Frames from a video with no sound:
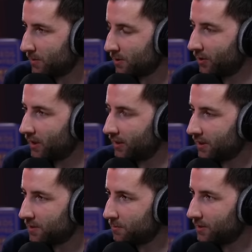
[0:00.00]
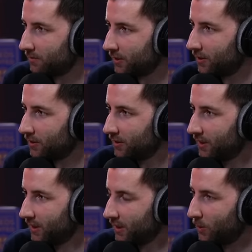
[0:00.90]
Snoddy, I guess you would never call
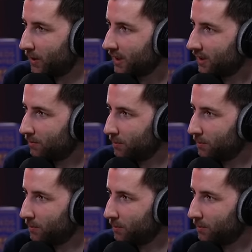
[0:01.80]
quick,